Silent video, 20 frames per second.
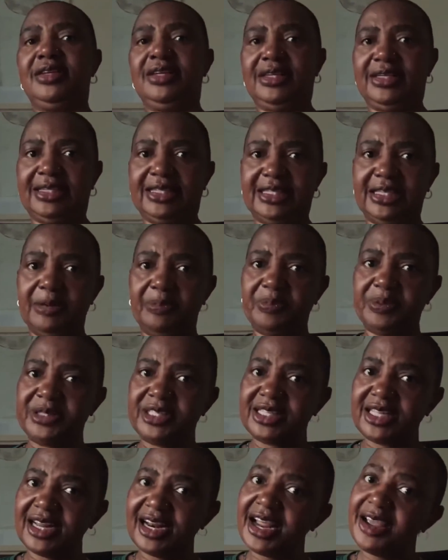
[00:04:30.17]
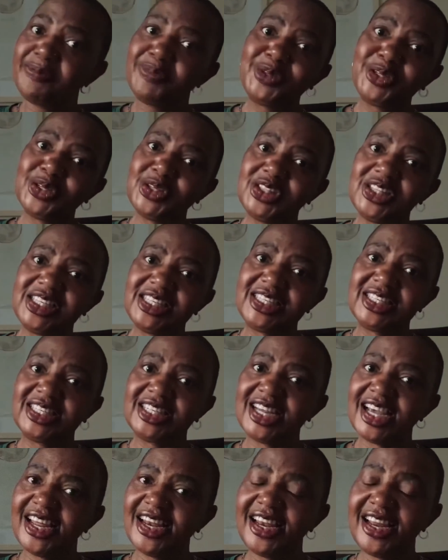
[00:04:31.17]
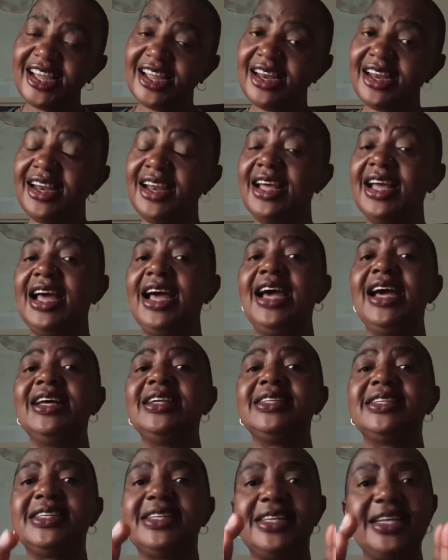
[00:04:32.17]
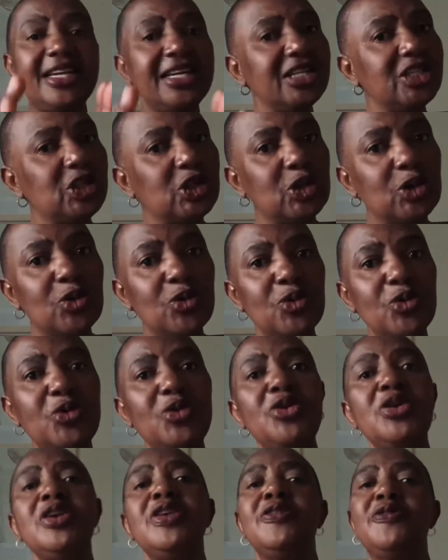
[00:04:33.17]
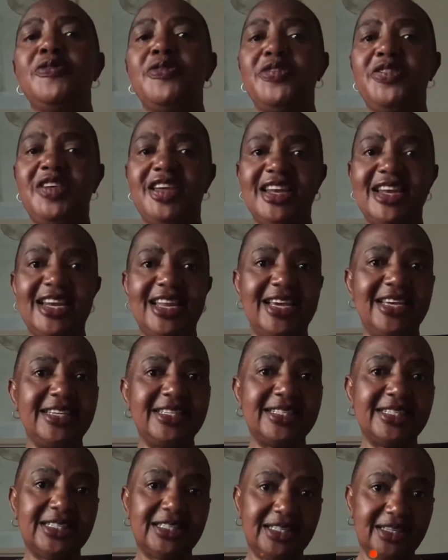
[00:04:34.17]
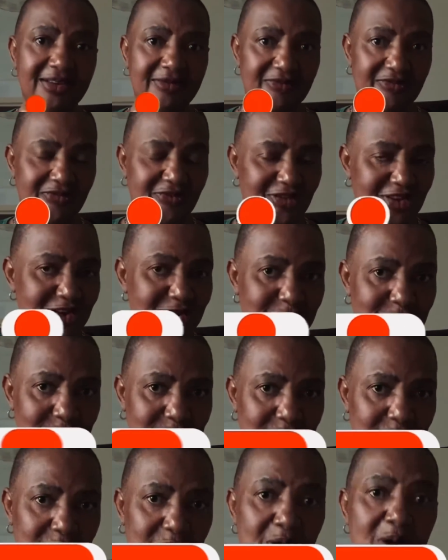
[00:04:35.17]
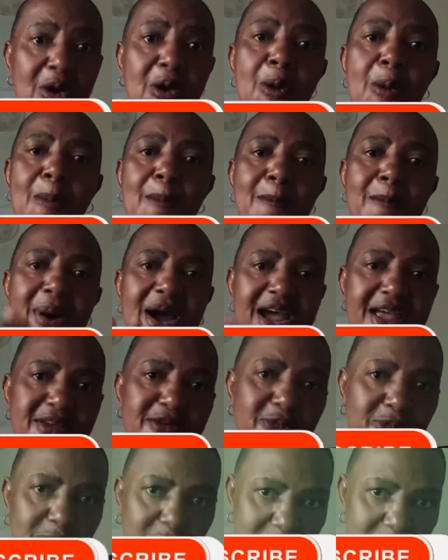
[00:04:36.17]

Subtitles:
subscribe to this channel and stay tuned for the next video. Bye for